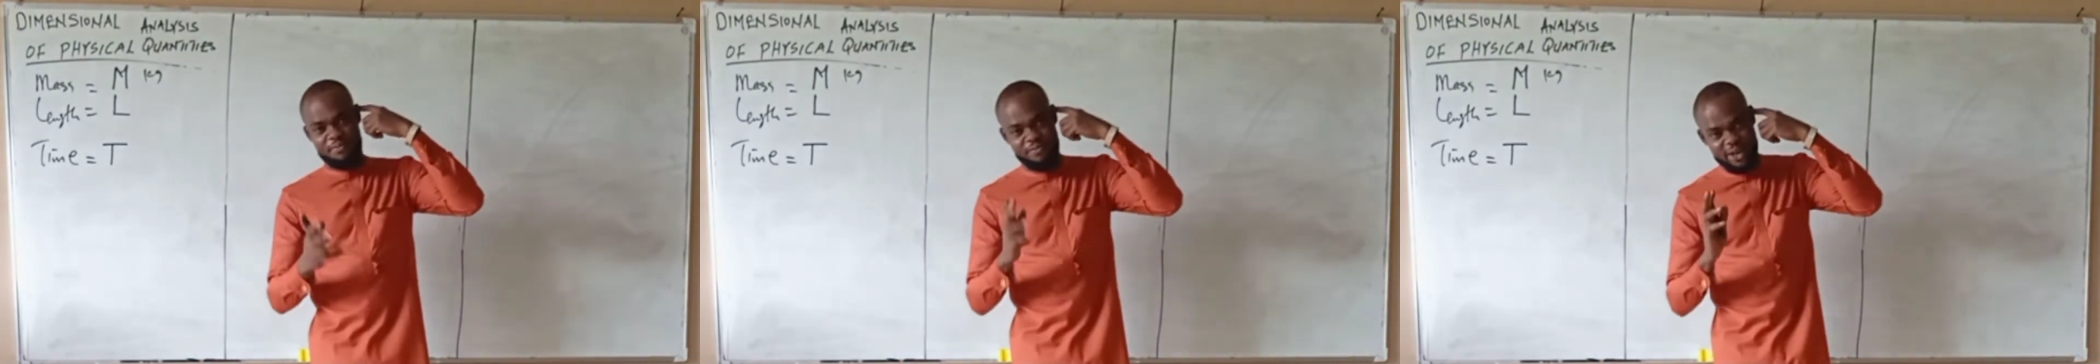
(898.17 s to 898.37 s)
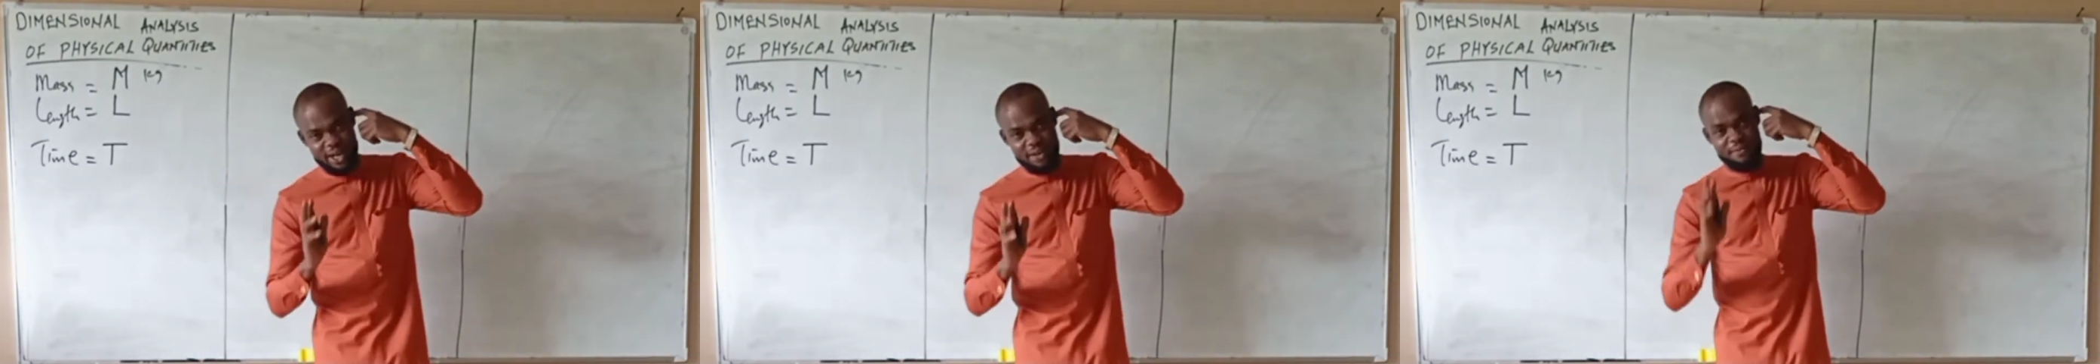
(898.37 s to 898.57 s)

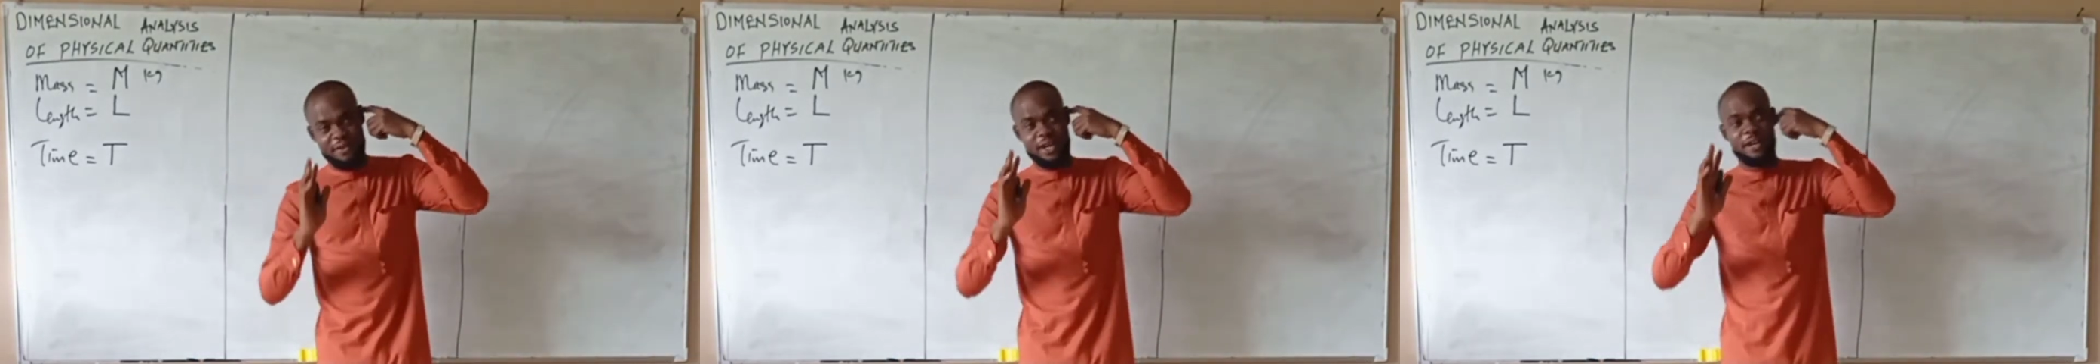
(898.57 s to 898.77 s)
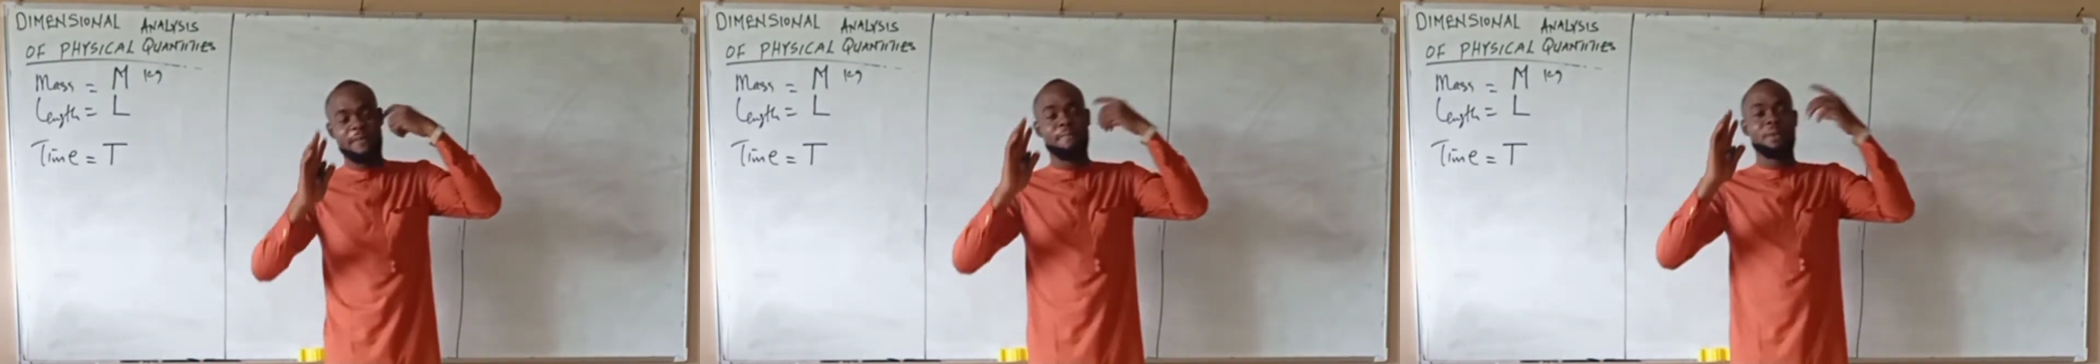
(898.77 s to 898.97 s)

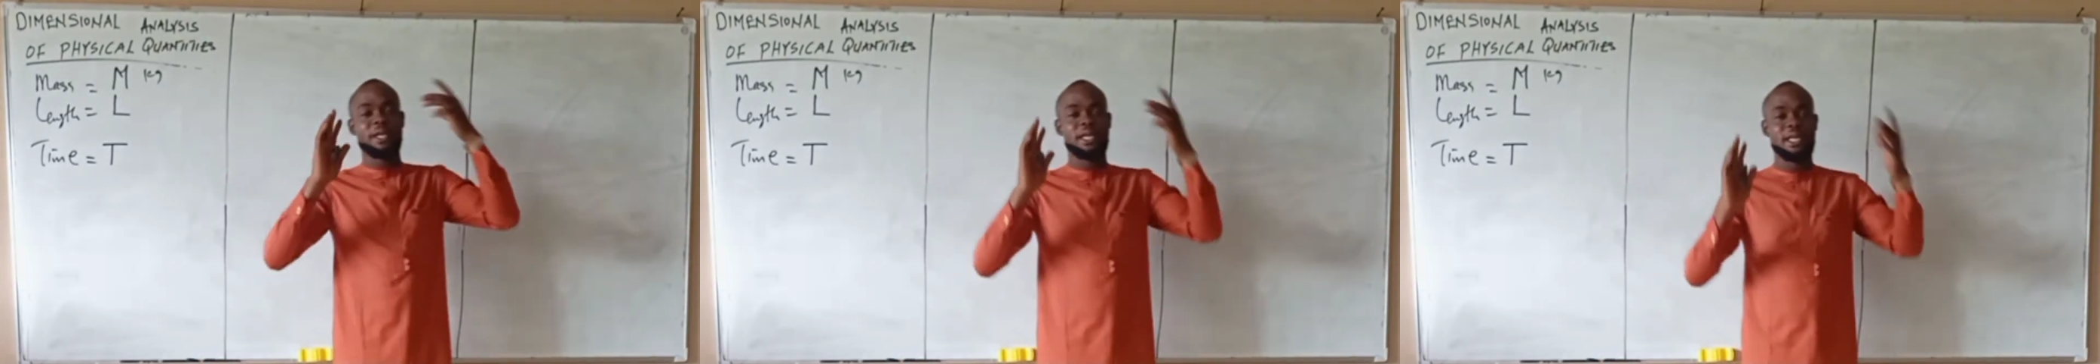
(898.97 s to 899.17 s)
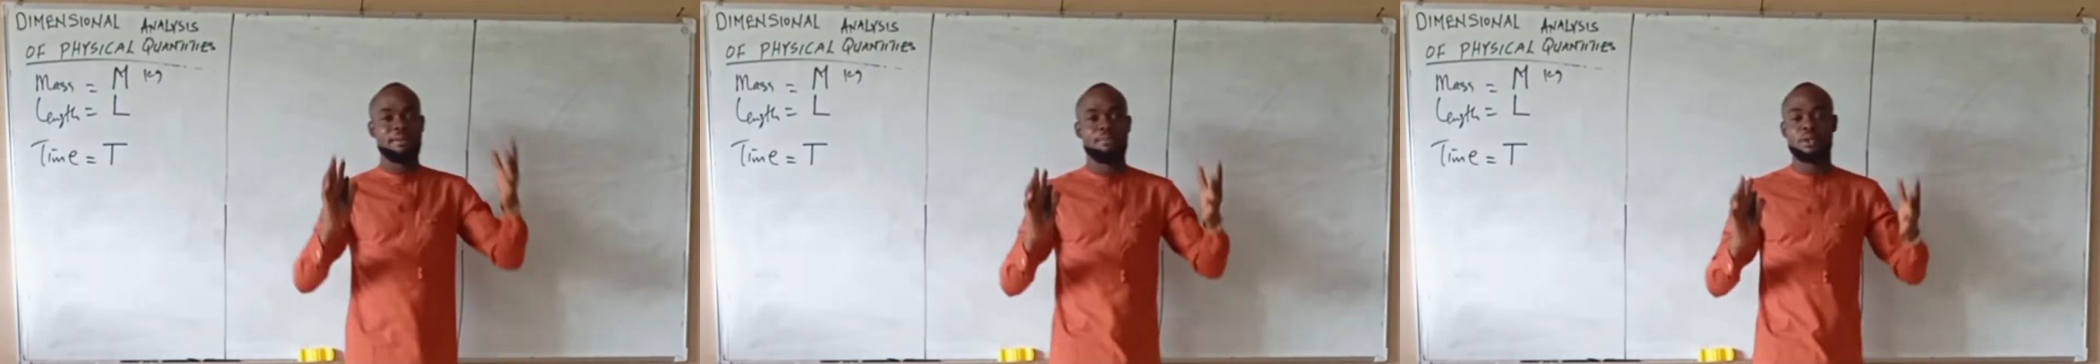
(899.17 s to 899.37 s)

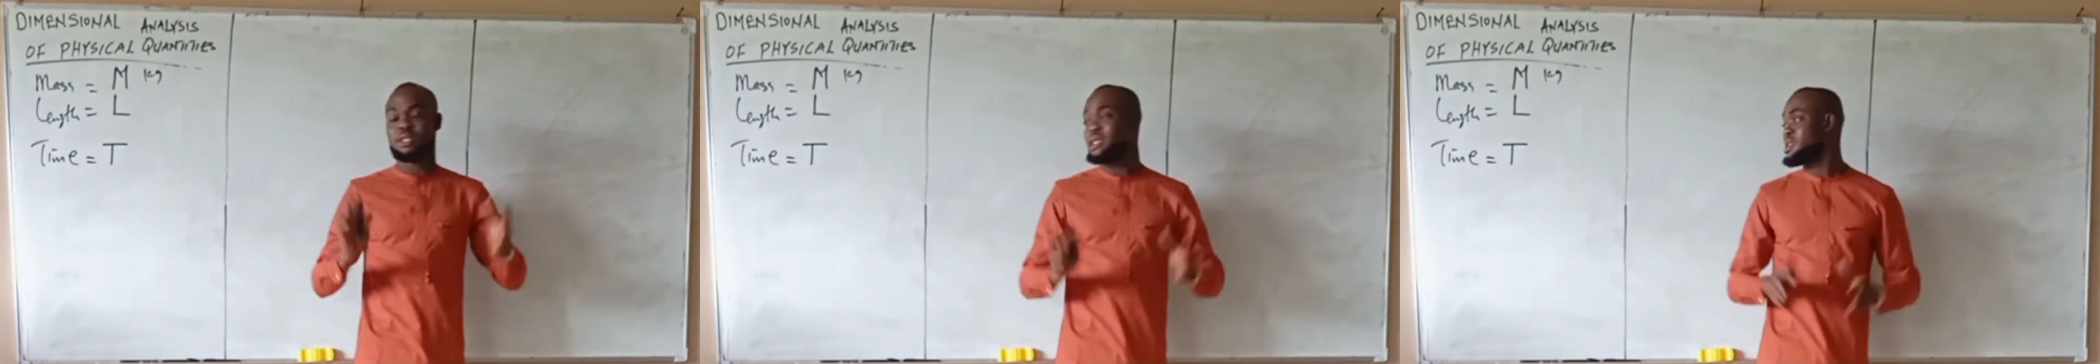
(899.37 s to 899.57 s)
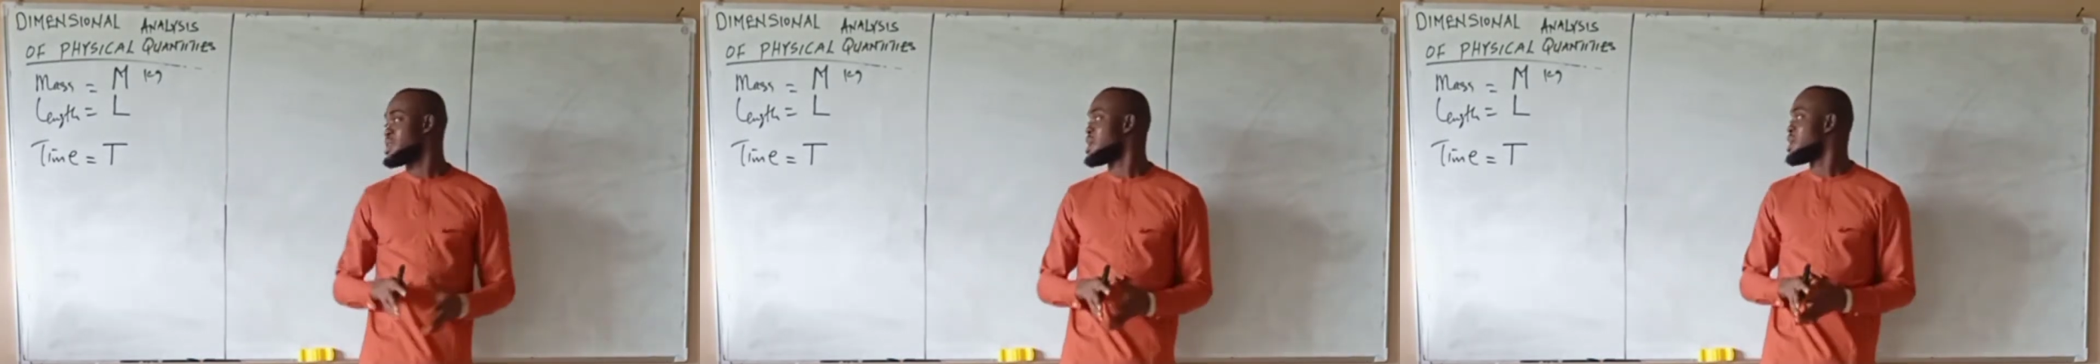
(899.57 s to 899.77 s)

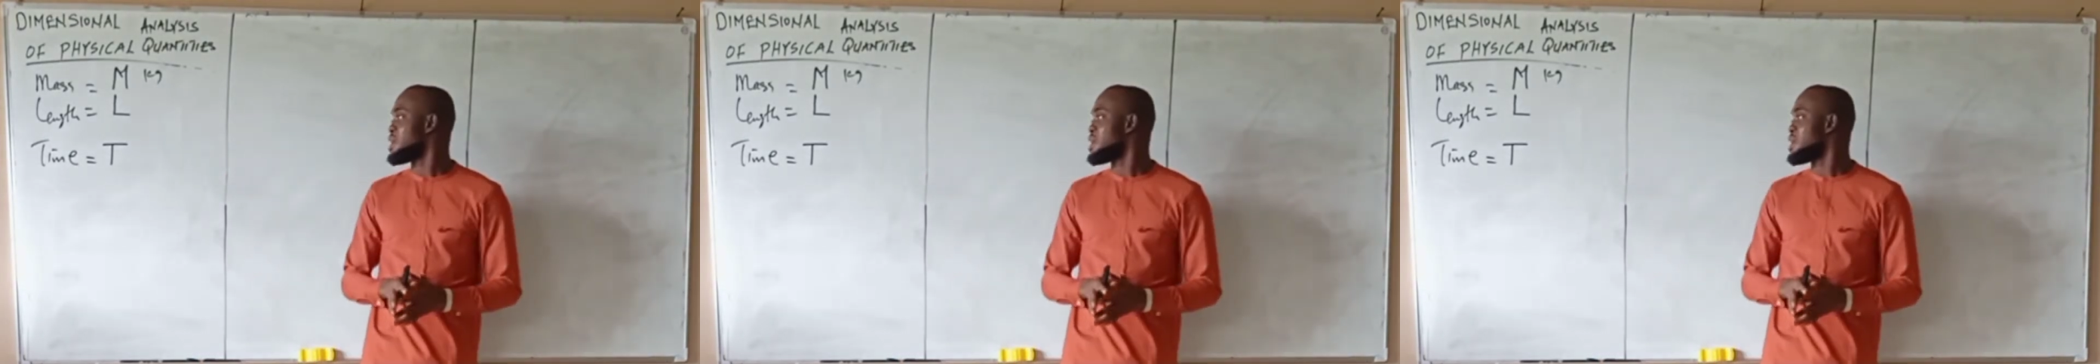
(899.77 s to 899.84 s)
important.